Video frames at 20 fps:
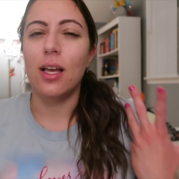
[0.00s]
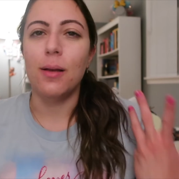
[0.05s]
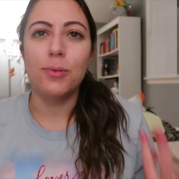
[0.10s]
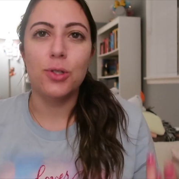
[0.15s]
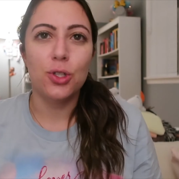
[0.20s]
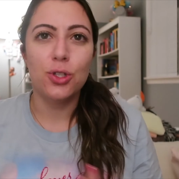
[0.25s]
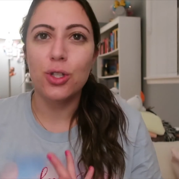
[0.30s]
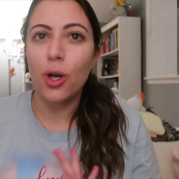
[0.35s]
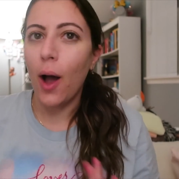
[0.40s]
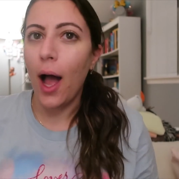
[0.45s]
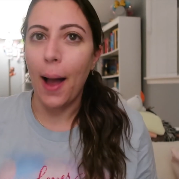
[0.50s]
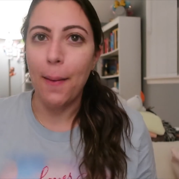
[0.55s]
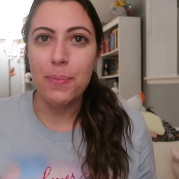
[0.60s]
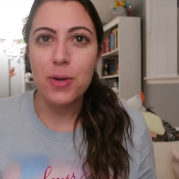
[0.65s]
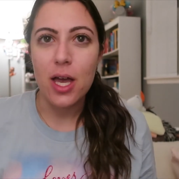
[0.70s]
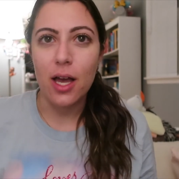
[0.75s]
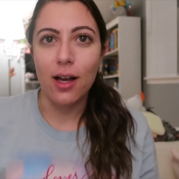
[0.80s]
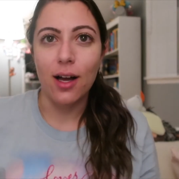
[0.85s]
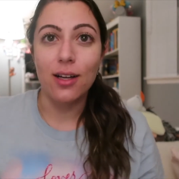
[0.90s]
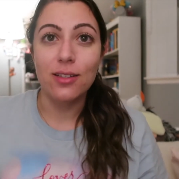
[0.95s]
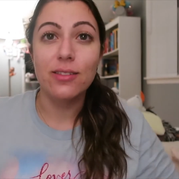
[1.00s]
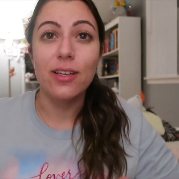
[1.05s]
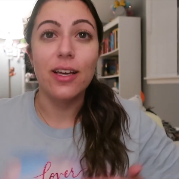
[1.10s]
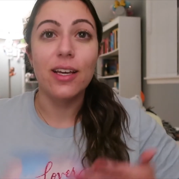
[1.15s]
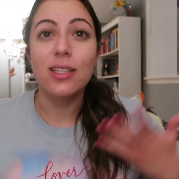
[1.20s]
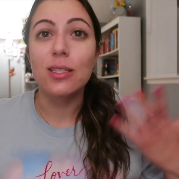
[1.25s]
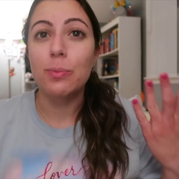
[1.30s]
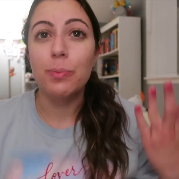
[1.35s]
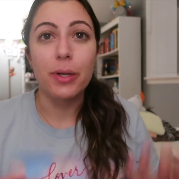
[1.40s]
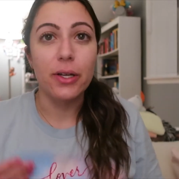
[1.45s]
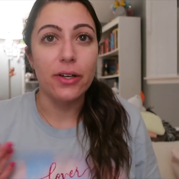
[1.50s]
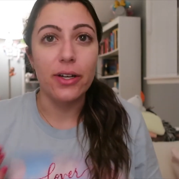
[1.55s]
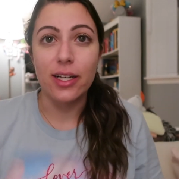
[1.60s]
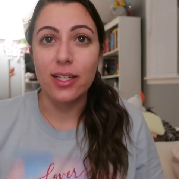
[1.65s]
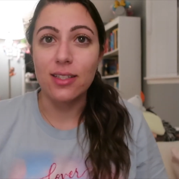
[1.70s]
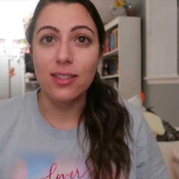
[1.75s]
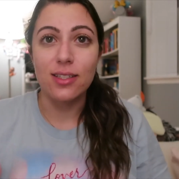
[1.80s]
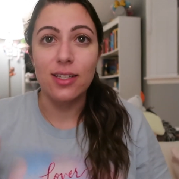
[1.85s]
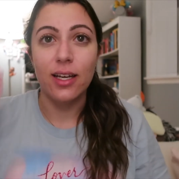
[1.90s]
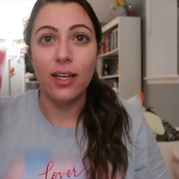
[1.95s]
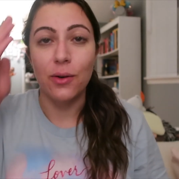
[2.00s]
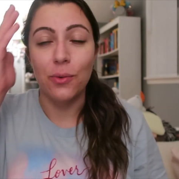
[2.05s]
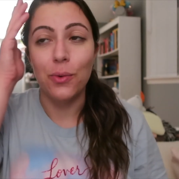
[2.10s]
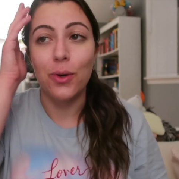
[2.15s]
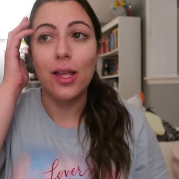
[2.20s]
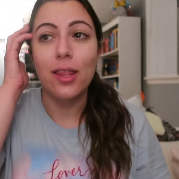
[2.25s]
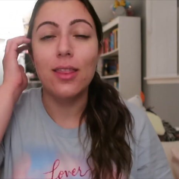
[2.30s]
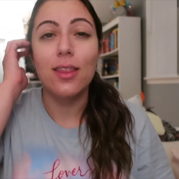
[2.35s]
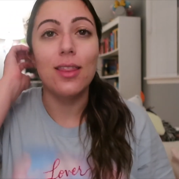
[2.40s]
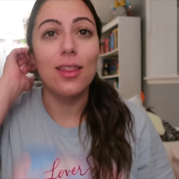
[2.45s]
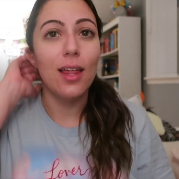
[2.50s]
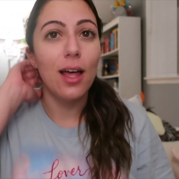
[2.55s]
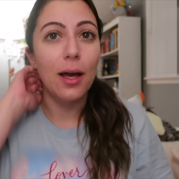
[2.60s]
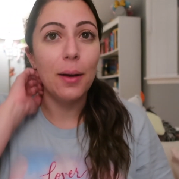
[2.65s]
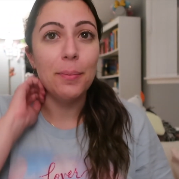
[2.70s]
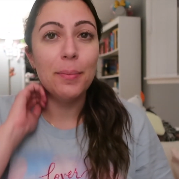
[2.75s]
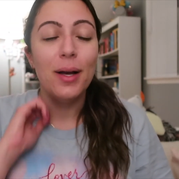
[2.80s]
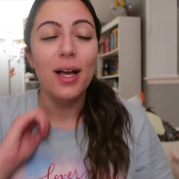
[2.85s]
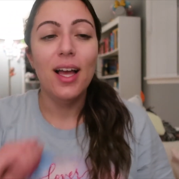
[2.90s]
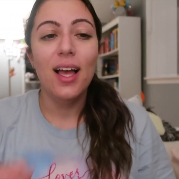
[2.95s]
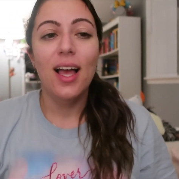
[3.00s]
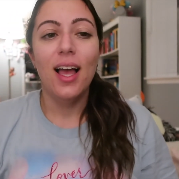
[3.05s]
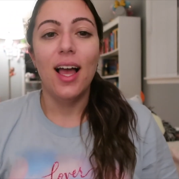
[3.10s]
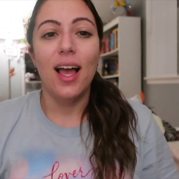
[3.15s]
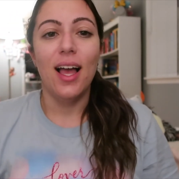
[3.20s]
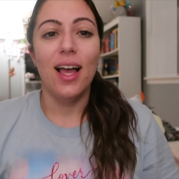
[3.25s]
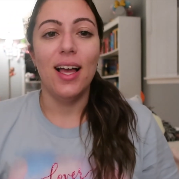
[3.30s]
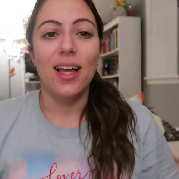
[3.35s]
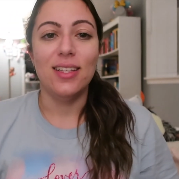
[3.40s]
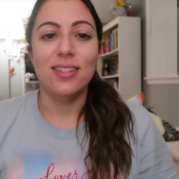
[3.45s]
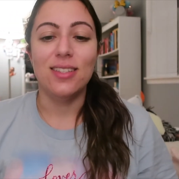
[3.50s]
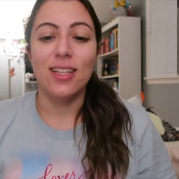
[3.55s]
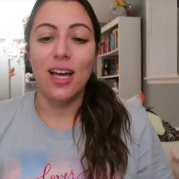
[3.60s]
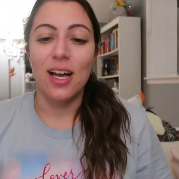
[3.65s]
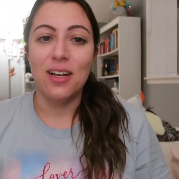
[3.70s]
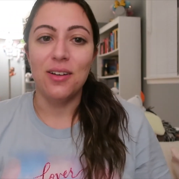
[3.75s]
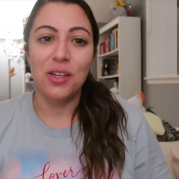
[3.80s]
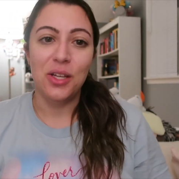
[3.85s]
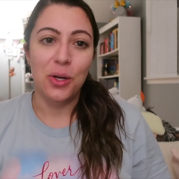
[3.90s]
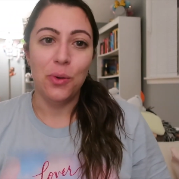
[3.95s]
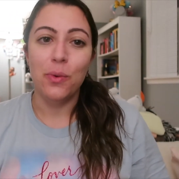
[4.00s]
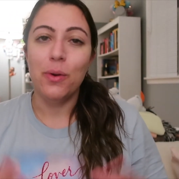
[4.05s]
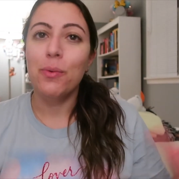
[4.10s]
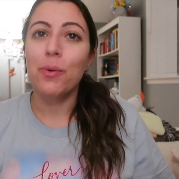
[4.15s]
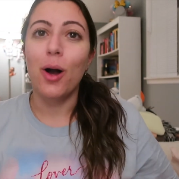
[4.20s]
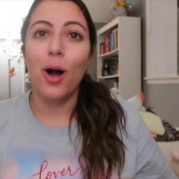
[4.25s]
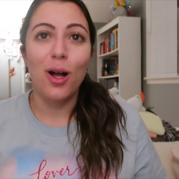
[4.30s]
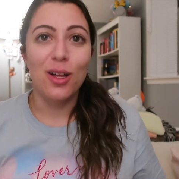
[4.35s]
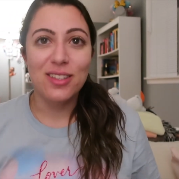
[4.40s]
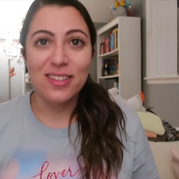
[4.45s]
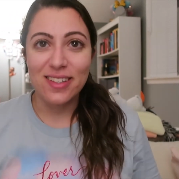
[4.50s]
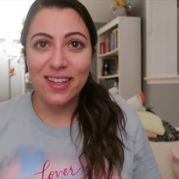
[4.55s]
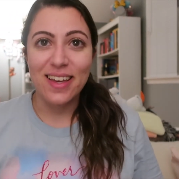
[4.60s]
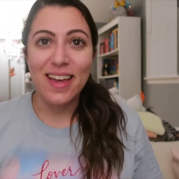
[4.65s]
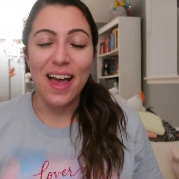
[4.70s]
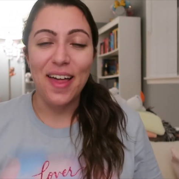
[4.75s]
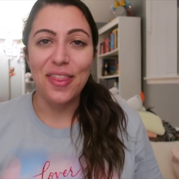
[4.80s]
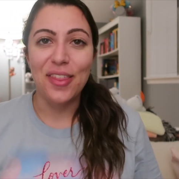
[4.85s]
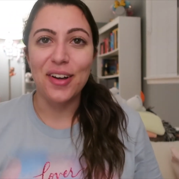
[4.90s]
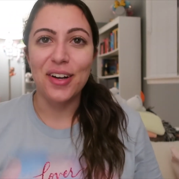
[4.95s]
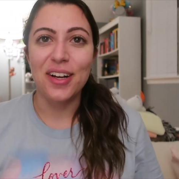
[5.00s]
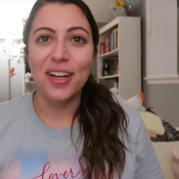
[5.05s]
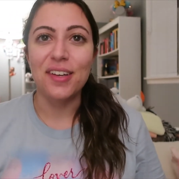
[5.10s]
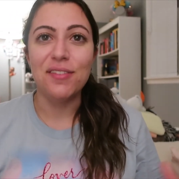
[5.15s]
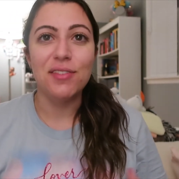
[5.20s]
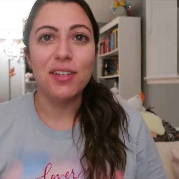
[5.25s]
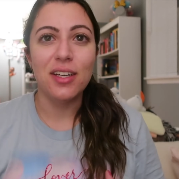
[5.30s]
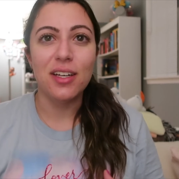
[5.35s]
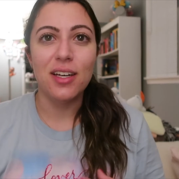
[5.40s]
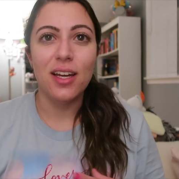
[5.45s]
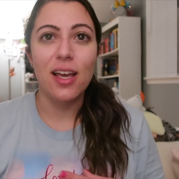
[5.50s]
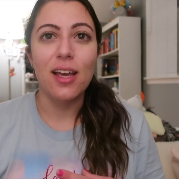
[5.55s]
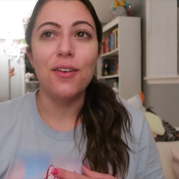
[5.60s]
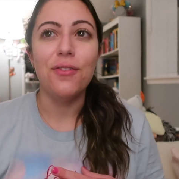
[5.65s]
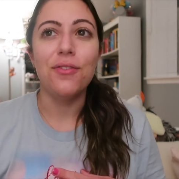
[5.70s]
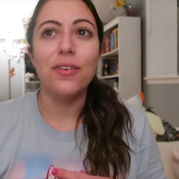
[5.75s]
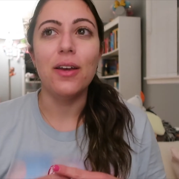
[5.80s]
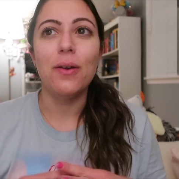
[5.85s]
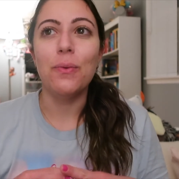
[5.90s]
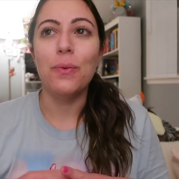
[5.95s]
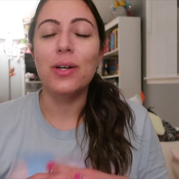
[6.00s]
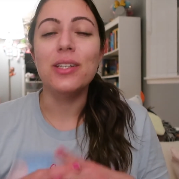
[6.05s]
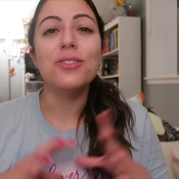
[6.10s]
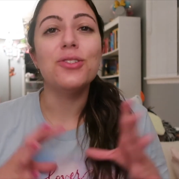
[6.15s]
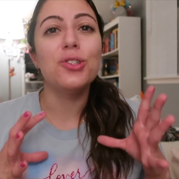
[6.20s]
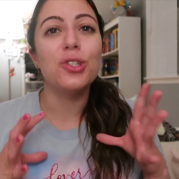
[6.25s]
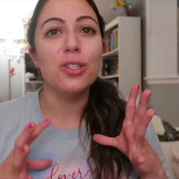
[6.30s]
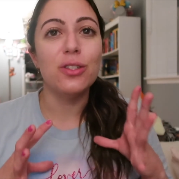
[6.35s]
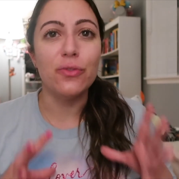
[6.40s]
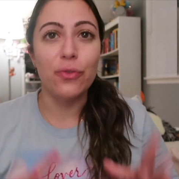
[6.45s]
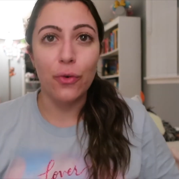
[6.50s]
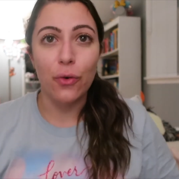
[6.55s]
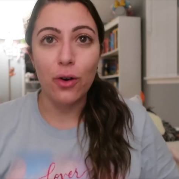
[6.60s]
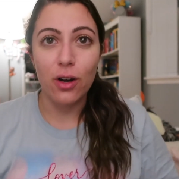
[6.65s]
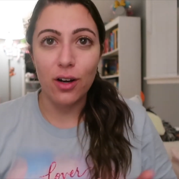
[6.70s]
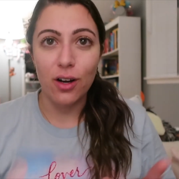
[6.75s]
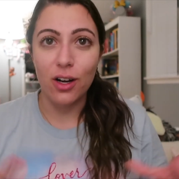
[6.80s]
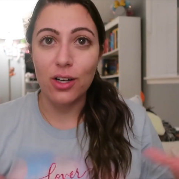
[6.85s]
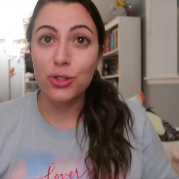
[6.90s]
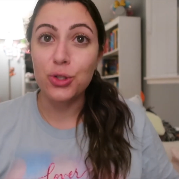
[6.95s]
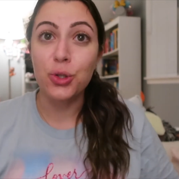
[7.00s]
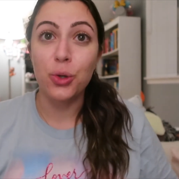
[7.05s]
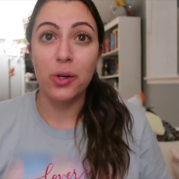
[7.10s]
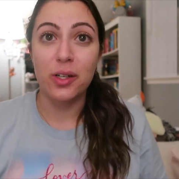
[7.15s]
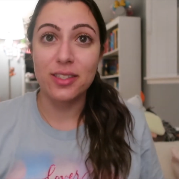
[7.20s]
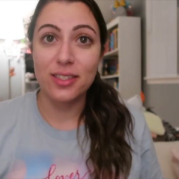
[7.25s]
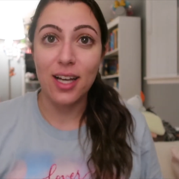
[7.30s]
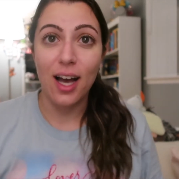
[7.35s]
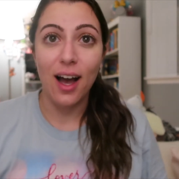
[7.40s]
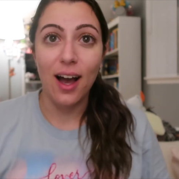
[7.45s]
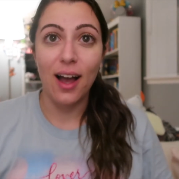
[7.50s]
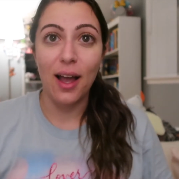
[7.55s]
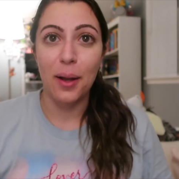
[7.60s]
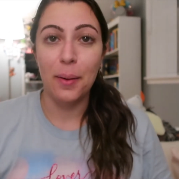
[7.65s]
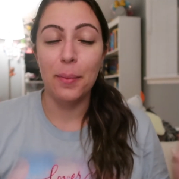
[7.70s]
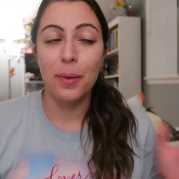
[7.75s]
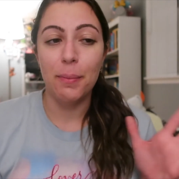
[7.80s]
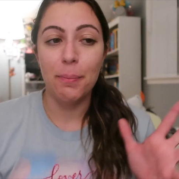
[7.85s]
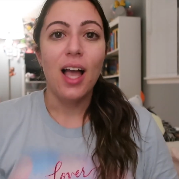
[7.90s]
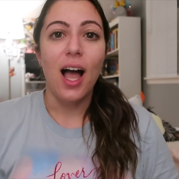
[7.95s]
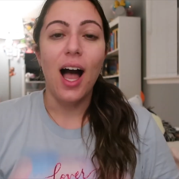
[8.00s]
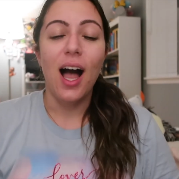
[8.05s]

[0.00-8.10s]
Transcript: I'm just so happy I got to experience it with them and uh, you know we were all together even if it was just for a short time.